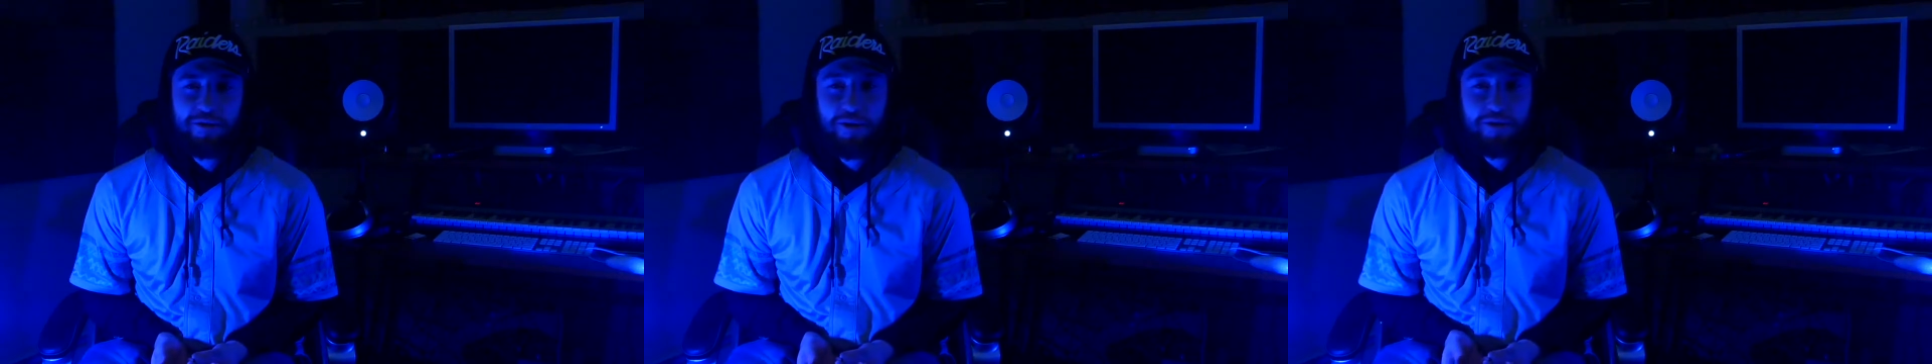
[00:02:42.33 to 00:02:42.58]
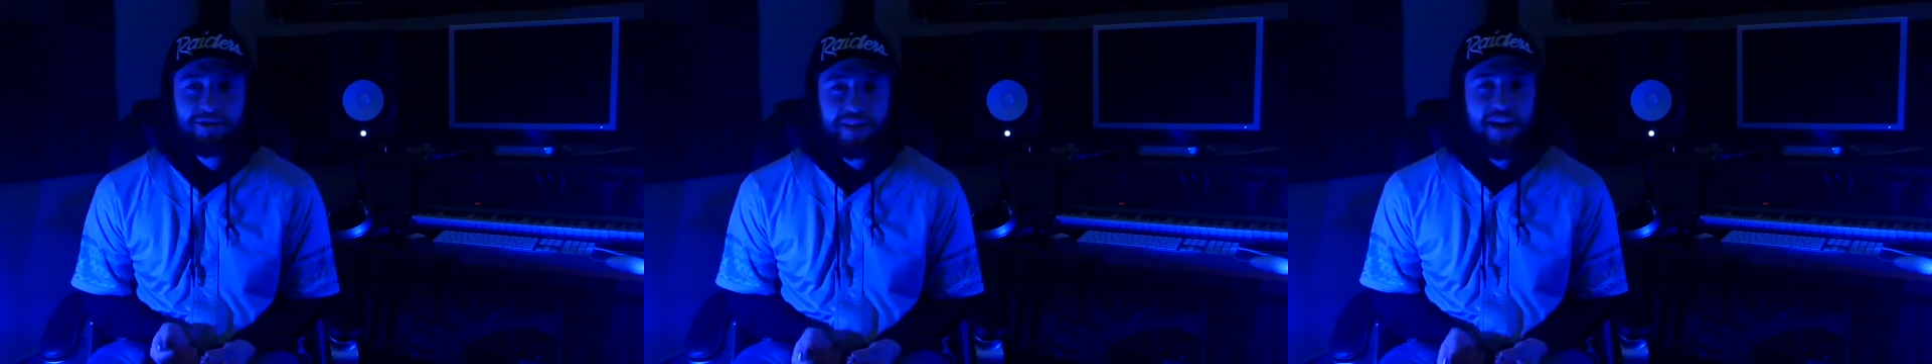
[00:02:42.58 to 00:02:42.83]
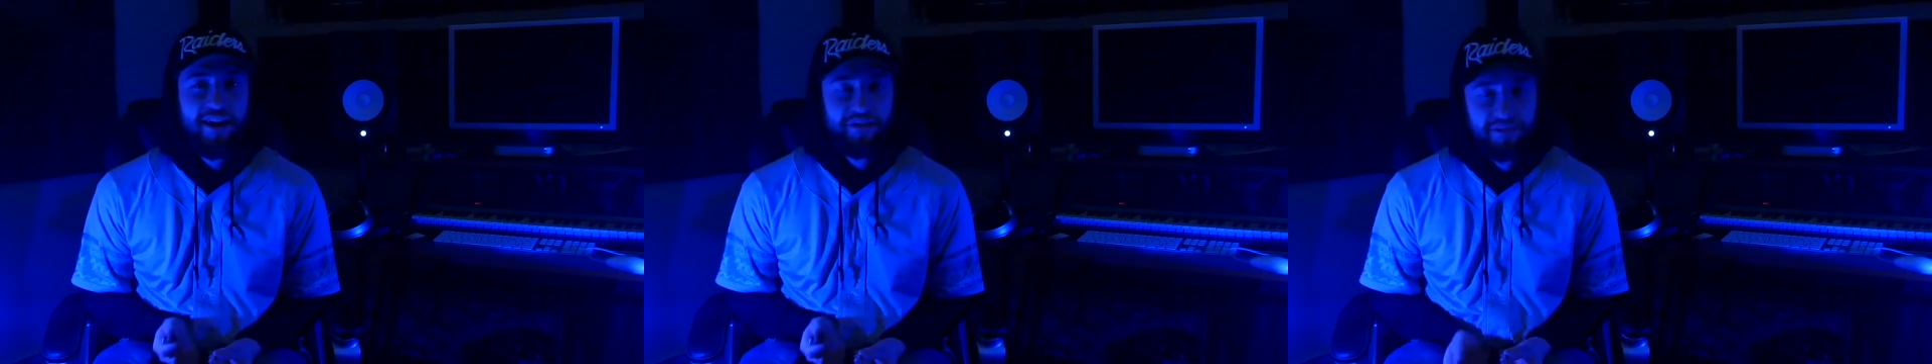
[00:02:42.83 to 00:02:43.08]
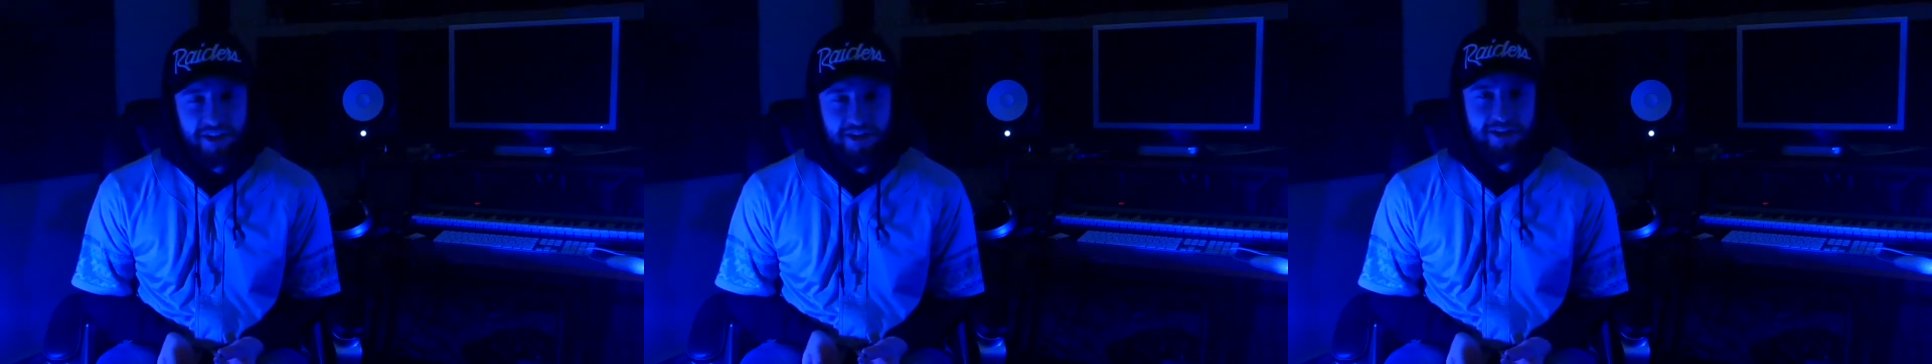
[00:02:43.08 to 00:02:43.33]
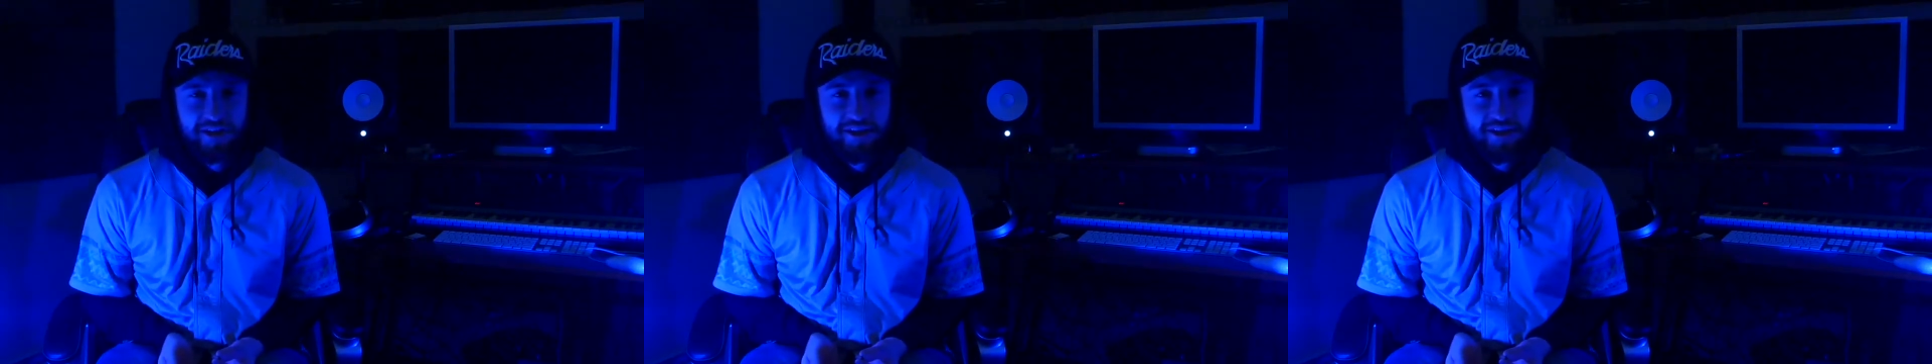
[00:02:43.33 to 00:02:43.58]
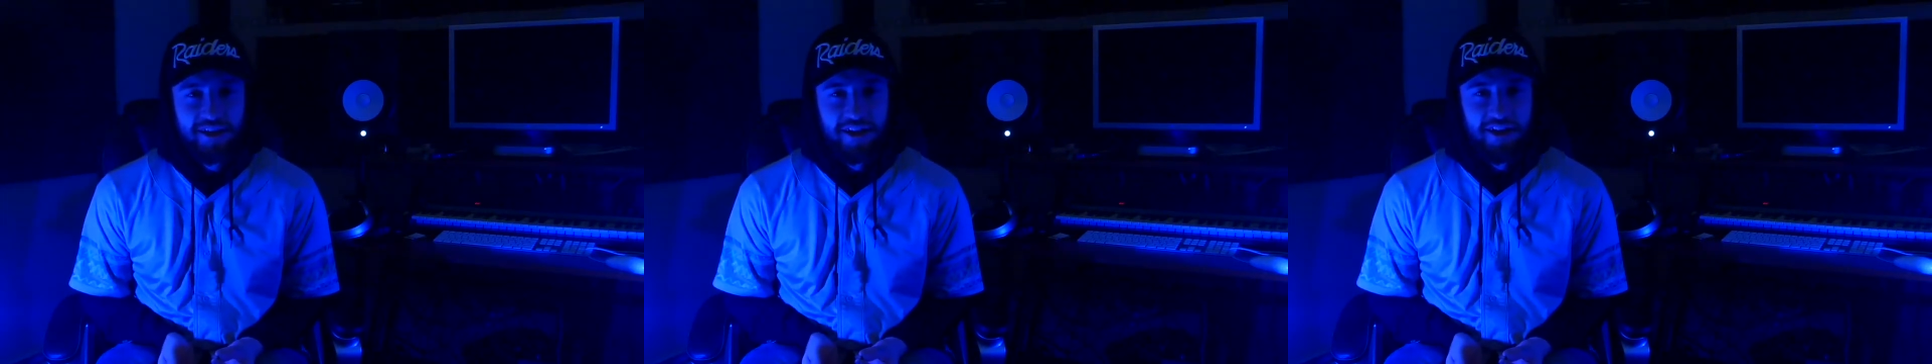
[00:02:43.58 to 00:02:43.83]
always have Dutches
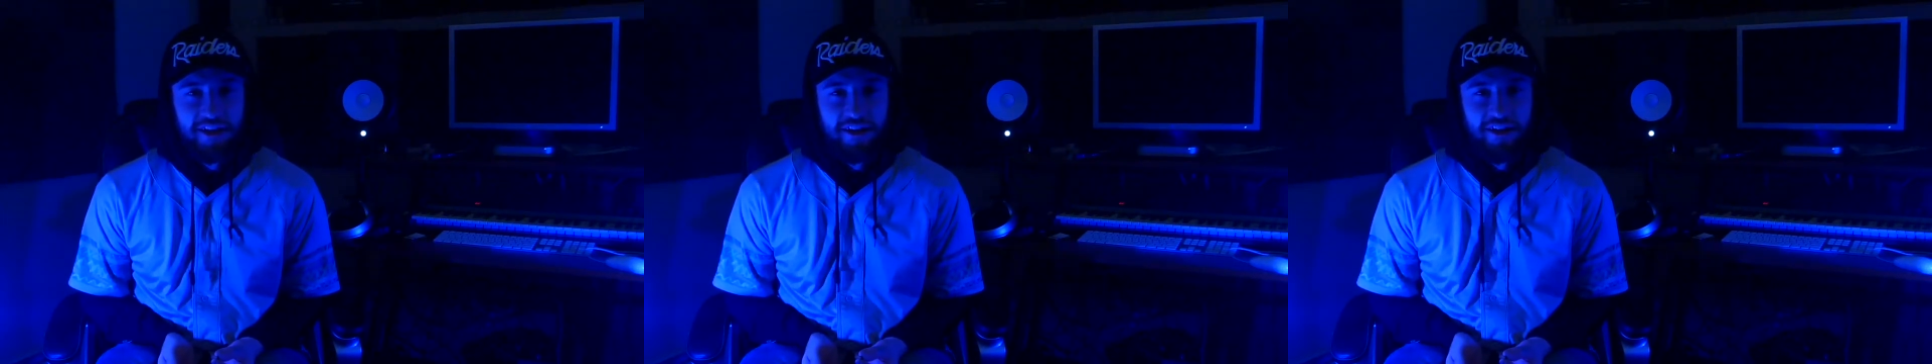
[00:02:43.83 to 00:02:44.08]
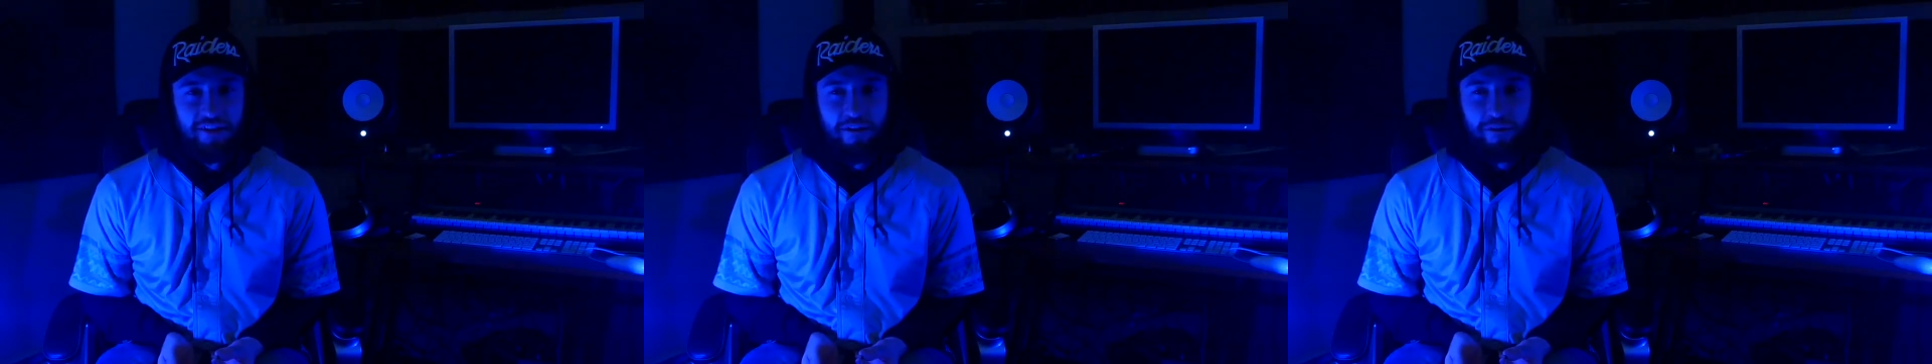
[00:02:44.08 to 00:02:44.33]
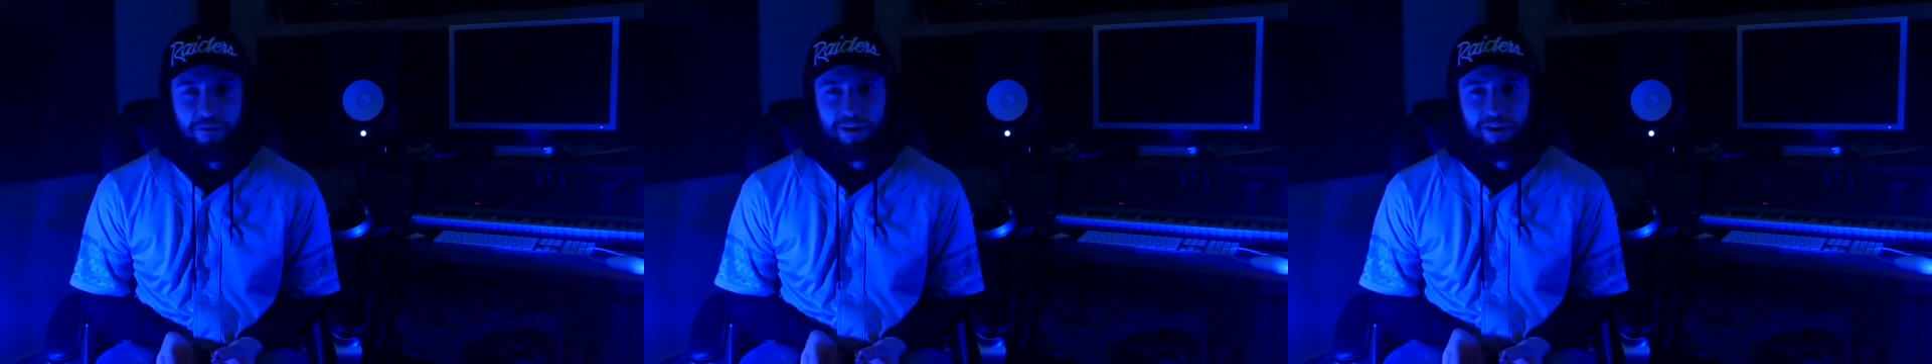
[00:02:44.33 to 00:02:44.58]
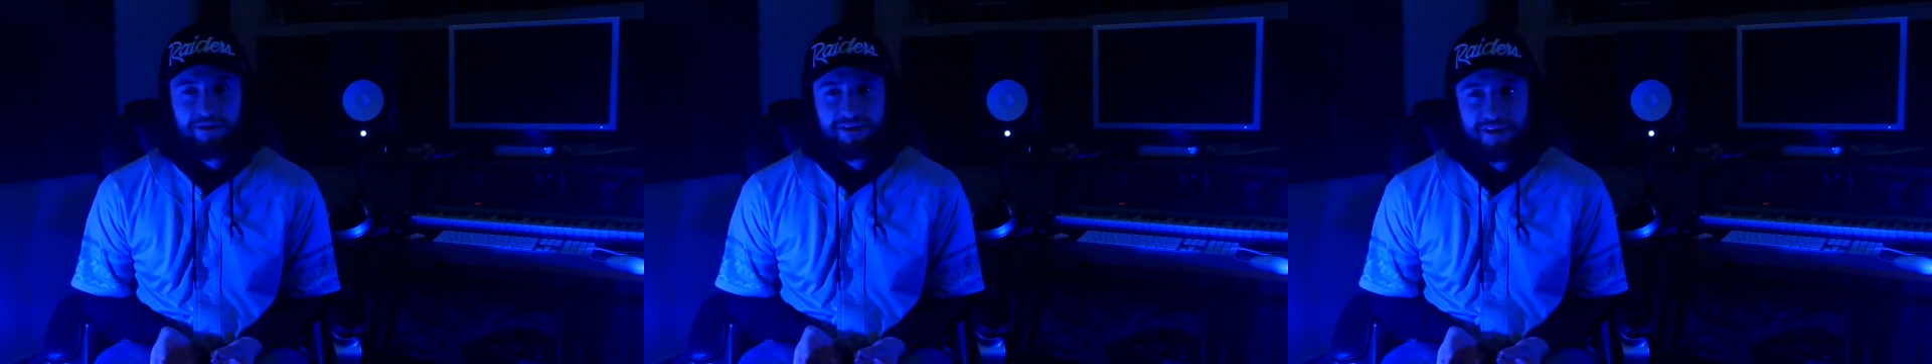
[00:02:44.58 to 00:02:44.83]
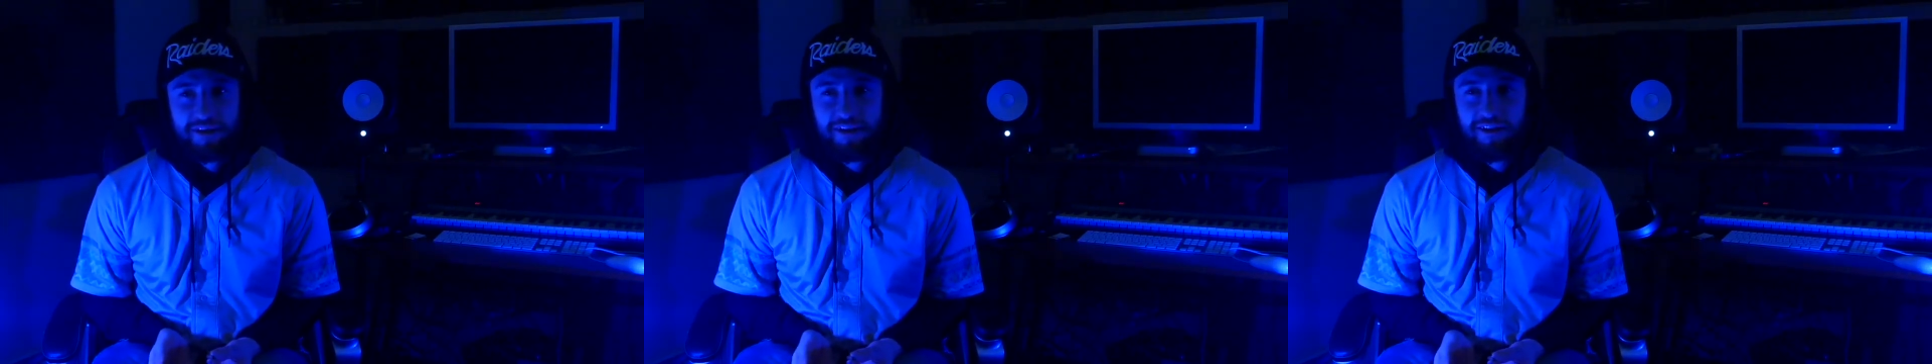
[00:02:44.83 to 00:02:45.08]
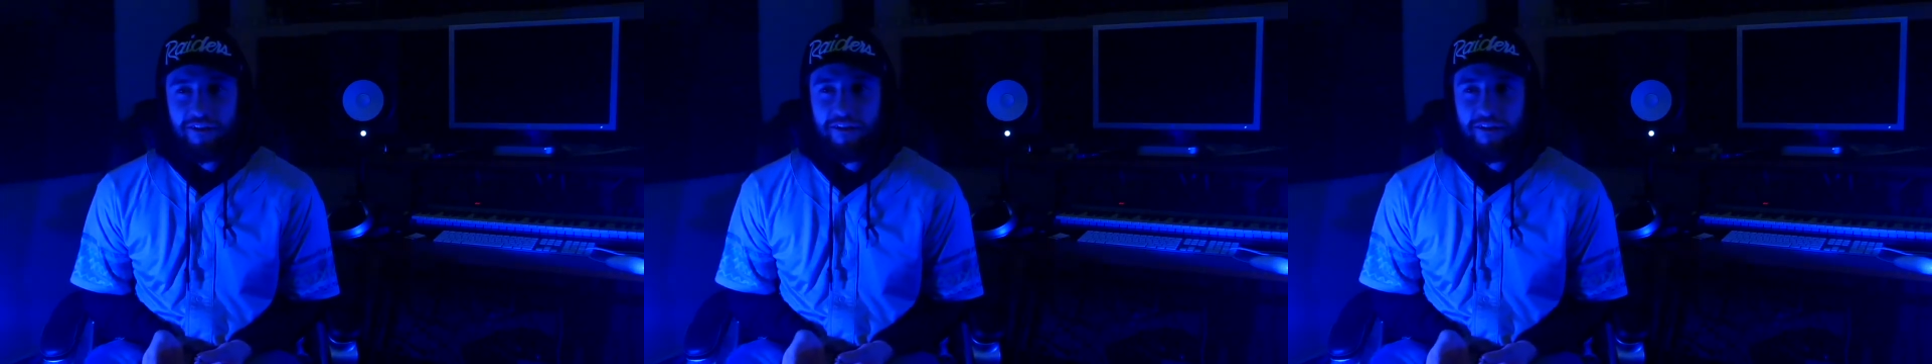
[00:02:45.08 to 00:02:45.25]
when I was young,